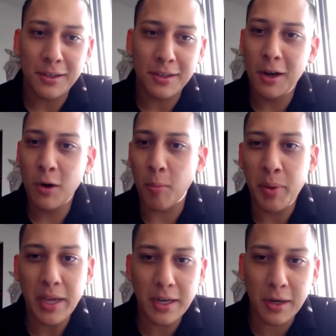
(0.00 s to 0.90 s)
or
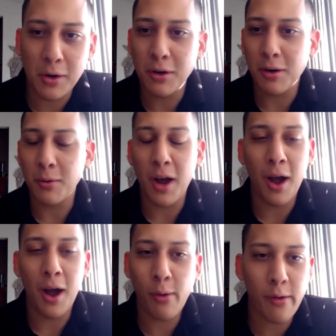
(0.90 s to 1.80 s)
pinnacle, or
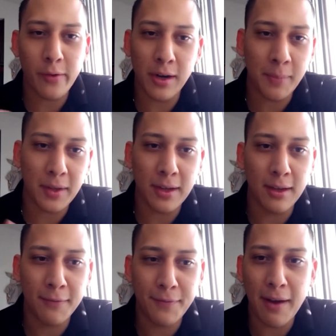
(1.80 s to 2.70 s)
however up
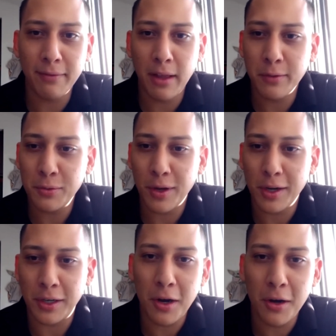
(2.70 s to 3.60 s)
the 5 levels you want
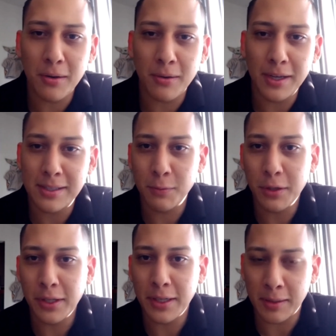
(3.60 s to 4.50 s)
to go, it's
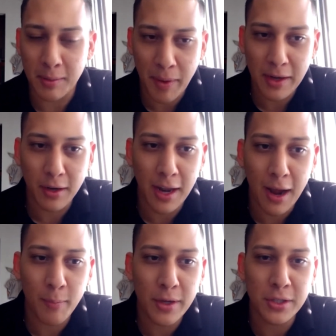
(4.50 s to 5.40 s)
really depending on how
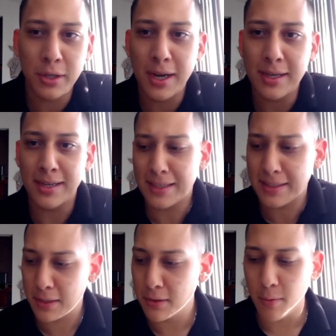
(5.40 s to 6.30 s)
much you guys
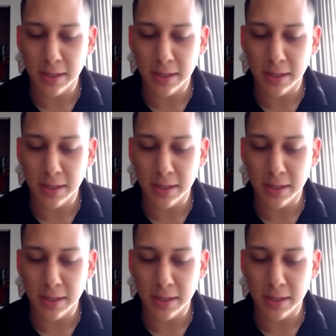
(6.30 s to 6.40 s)
execute on what he